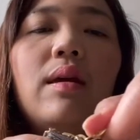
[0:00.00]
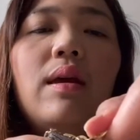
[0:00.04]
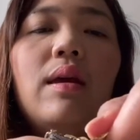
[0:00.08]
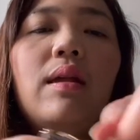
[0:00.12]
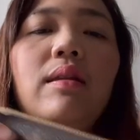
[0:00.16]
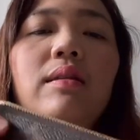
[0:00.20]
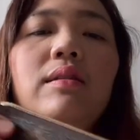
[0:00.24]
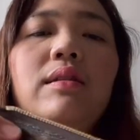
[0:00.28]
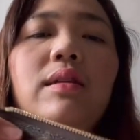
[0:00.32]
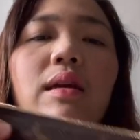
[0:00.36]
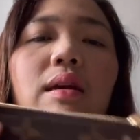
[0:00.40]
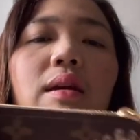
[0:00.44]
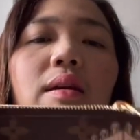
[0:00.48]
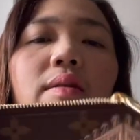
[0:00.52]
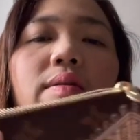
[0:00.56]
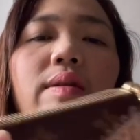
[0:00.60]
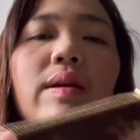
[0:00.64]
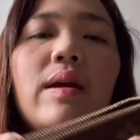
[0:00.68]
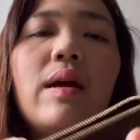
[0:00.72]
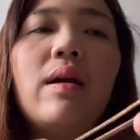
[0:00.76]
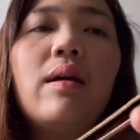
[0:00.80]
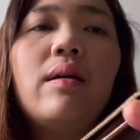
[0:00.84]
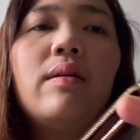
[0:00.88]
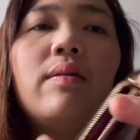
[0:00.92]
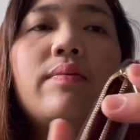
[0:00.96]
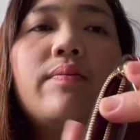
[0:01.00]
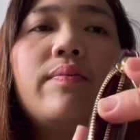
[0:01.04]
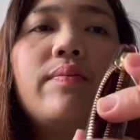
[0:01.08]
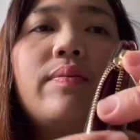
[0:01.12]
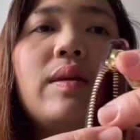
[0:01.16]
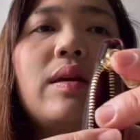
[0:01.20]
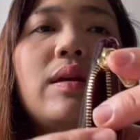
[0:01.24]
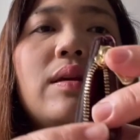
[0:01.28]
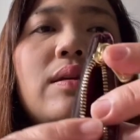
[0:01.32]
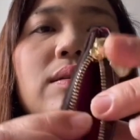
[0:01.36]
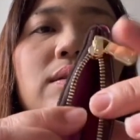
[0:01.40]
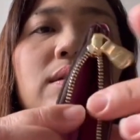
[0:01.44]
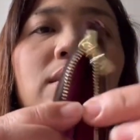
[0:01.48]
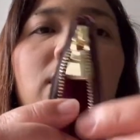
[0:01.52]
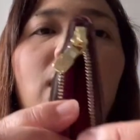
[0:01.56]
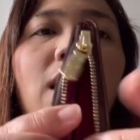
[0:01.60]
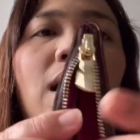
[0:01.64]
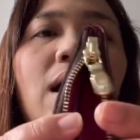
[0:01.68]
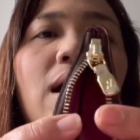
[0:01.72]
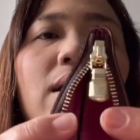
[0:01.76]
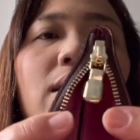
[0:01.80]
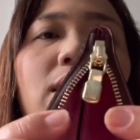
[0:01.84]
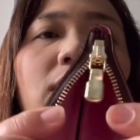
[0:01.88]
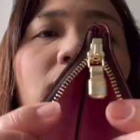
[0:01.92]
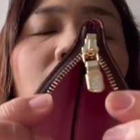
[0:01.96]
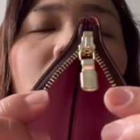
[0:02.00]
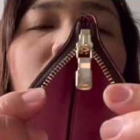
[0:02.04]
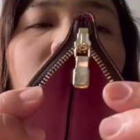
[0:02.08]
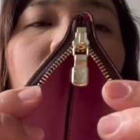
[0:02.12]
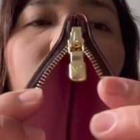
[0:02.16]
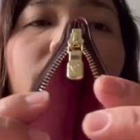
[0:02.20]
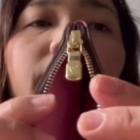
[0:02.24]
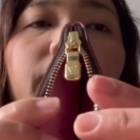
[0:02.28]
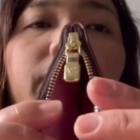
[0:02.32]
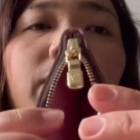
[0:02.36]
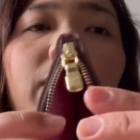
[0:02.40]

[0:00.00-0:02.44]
interior inside the